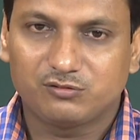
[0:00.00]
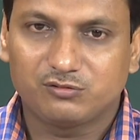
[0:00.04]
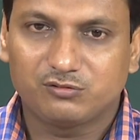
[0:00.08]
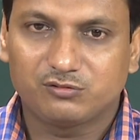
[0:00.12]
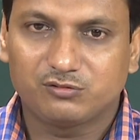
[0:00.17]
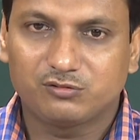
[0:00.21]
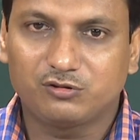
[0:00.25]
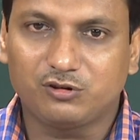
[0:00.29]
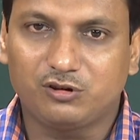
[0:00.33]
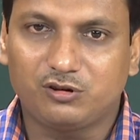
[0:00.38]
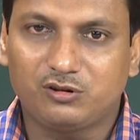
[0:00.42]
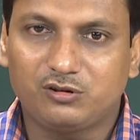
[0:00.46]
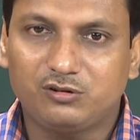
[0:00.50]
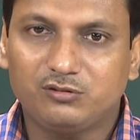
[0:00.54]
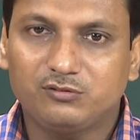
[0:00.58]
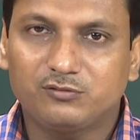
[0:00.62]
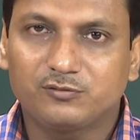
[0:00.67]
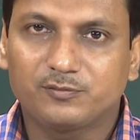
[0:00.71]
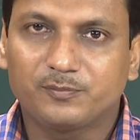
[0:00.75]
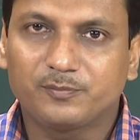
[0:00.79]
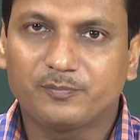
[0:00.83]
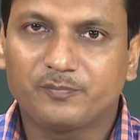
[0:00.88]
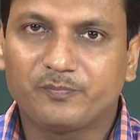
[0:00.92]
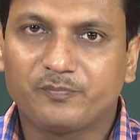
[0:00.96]

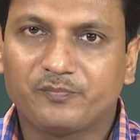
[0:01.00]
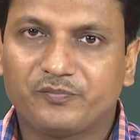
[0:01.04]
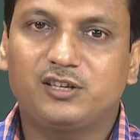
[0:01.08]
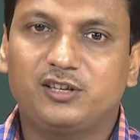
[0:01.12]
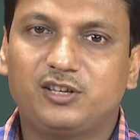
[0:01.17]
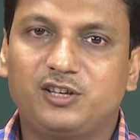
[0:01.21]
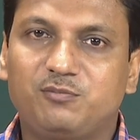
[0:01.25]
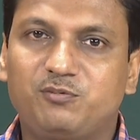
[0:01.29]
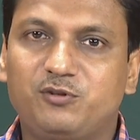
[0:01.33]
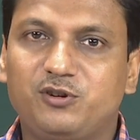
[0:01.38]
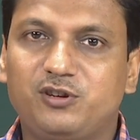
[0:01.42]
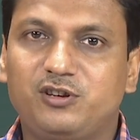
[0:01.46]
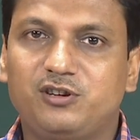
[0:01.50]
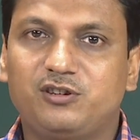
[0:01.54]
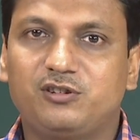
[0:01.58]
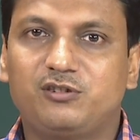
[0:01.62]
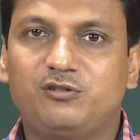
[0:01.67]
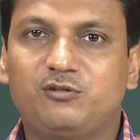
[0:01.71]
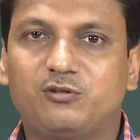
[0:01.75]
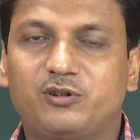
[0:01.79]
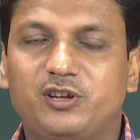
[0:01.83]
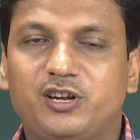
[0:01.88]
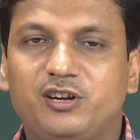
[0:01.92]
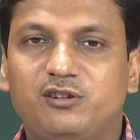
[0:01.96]
So, if we
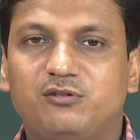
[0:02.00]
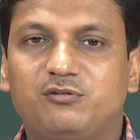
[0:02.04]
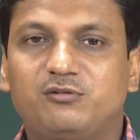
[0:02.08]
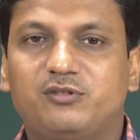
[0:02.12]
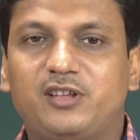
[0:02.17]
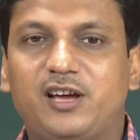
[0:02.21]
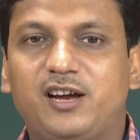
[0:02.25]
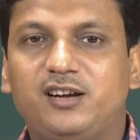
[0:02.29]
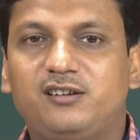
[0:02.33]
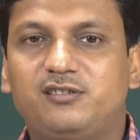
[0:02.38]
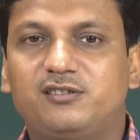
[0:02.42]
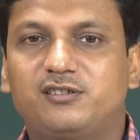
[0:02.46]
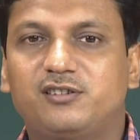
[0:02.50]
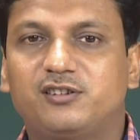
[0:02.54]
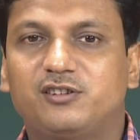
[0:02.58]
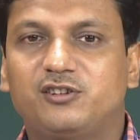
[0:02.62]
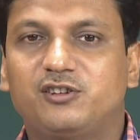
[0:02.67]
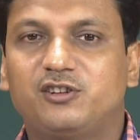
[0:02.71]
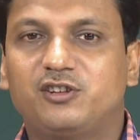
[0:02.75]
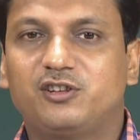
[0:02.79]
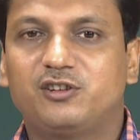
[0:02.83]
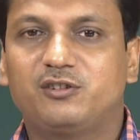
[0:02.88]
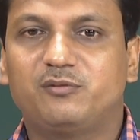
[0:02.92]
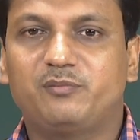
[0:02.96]
look into
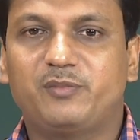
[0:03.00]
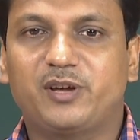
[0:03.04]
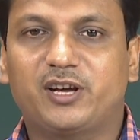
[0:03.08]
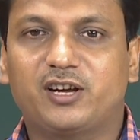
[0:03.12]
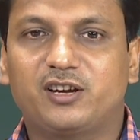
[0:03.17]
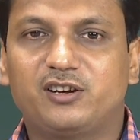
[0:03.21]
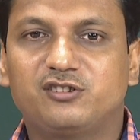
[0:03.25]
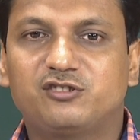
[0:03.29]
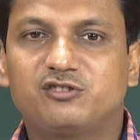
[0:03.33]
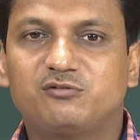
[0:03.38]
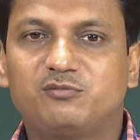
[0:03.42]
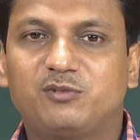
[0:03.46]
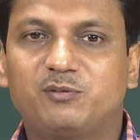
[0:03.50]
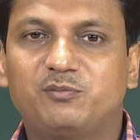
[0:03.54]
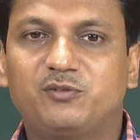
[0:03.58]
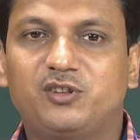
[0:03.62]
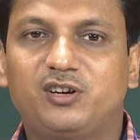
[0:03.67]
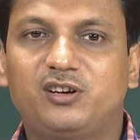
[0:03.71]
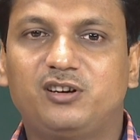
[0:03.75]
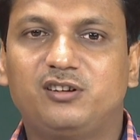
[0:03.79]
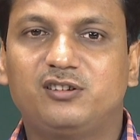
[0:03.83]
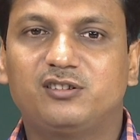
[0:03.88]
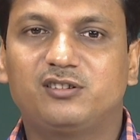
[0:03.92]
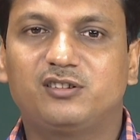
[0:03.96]
that mechanism of
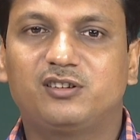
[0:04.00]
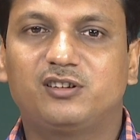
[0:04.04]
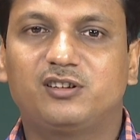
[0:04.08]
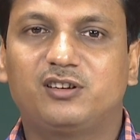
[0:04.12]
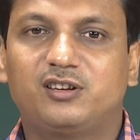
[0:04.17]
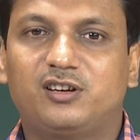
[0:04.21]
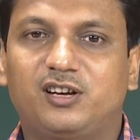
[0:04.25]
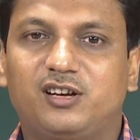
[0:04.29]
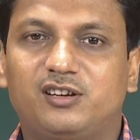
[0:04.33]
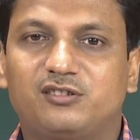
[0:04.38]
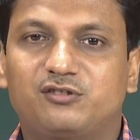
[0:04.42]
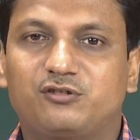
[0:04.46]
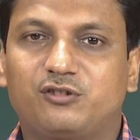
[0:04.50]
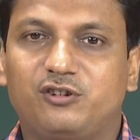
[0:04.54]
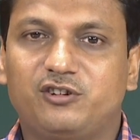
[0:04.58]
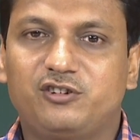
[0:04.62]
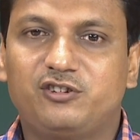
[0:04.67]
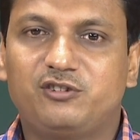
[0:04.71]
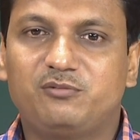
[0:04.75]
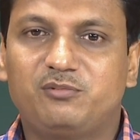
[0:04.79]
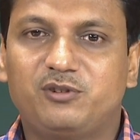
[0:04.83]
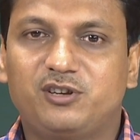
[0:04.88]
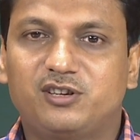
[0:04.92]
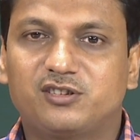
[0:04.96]
the
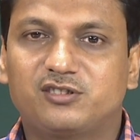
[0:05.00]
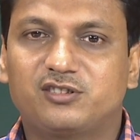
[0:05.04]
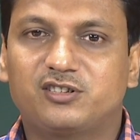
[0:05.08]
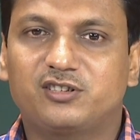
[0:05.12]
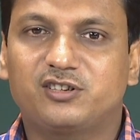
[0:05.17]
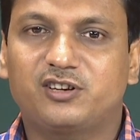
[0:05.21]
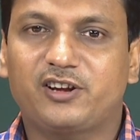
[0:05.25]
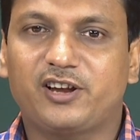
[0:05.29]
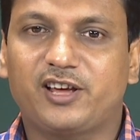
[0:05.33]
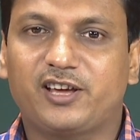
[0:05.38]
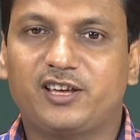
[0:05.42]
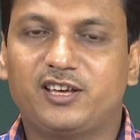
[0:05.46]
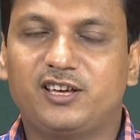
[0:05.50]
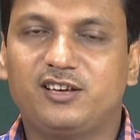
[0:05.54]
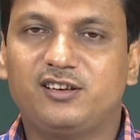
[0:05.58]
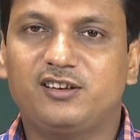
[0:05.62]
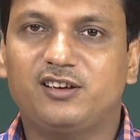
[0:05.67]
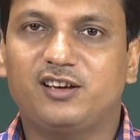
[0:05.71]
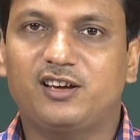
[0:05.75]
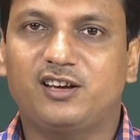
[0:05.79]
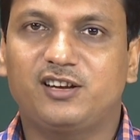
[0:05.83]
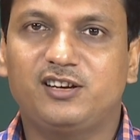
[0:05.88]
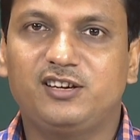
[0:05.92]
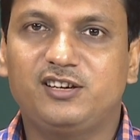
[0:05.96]
solidification
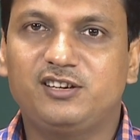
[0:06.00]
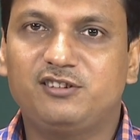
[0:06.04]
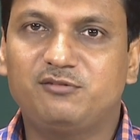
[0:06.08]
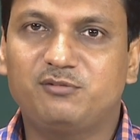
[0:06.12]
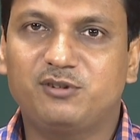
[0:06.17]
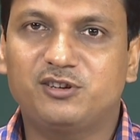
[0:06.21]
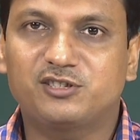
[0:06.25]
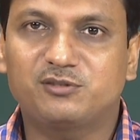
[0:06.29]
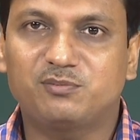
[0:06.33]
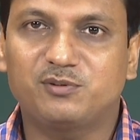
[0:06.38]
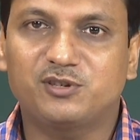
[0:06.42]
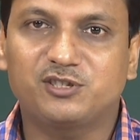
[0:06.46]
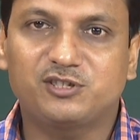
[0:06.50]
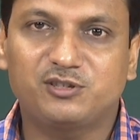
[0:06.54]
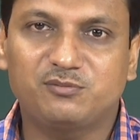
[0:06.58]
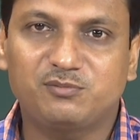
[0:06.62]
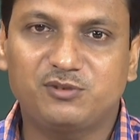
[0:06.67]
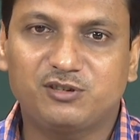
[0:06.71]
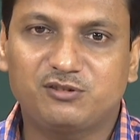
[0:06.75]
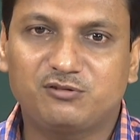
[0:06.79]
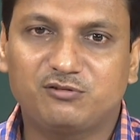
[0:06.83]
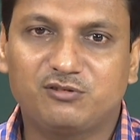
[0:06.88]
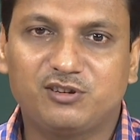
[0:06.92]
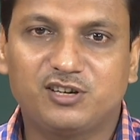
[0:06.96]
cracking, and it very
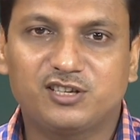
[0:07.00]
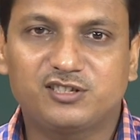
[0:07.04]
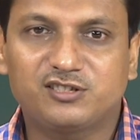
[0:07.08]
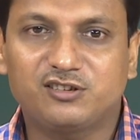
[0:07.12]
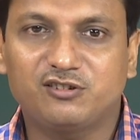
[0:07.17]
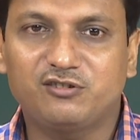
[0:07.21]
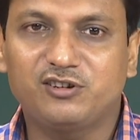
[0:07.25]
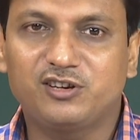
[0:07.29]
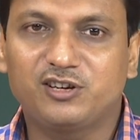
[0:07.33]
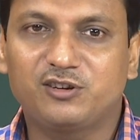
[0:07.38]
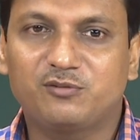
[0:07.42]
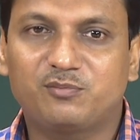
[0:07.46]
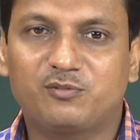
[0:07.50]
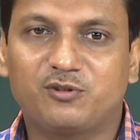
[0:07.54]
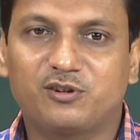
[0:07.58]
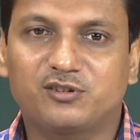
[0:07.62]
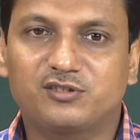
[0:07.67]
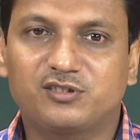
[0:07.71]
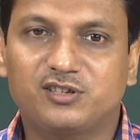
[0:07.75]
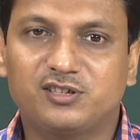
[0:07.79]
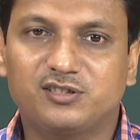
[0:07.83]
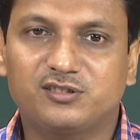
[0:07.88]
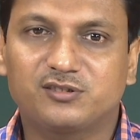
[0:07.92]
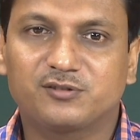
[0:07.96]
specific to laser welding
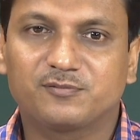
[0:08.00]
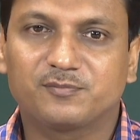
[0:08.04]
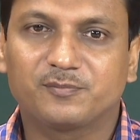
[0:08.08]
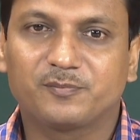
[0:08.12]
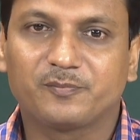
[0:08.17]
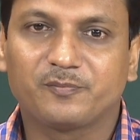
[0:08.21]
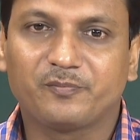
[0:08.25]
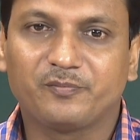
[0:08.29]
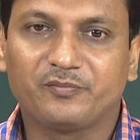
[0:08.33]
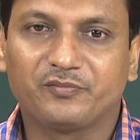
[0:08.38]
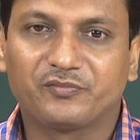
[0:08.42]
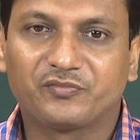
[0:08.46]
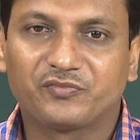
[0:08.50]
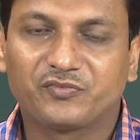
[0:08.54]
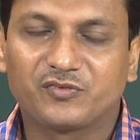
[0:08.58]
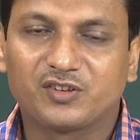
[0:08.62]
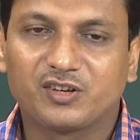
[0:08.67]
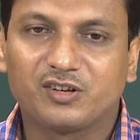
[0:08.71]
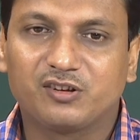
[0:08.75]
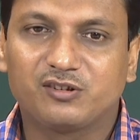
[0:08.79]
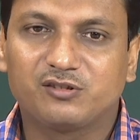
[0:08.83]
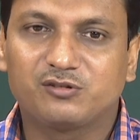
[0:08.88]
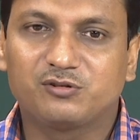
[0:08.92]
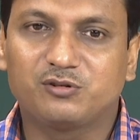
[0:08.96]
process.
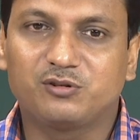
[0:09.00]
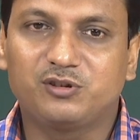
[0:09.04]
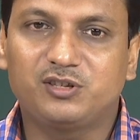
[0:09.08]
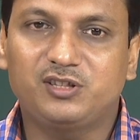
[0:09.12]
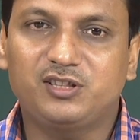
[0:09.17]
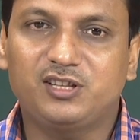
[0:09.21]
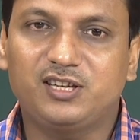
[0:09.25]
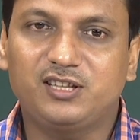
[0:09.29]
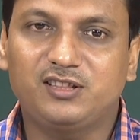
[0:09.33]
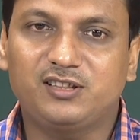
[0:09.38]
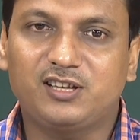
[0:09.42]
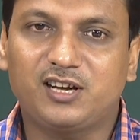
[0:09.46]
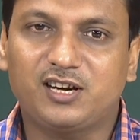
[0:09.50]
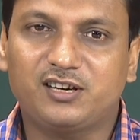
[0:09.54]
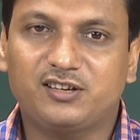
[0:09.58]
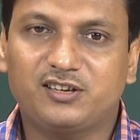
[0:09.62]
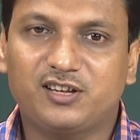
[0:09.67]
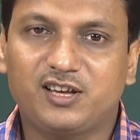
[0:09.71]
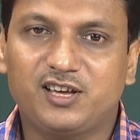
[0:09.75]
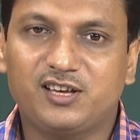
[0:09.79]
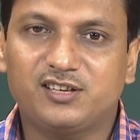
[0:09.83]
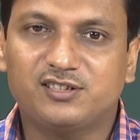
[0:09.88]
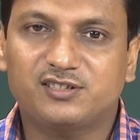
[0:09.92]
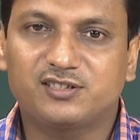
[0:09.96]
So, in that
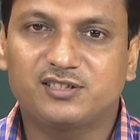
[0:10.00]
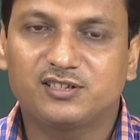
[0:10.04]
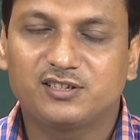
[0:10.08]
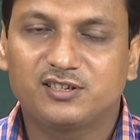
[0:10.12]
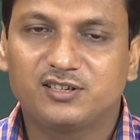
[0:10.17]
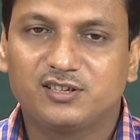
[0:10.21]
case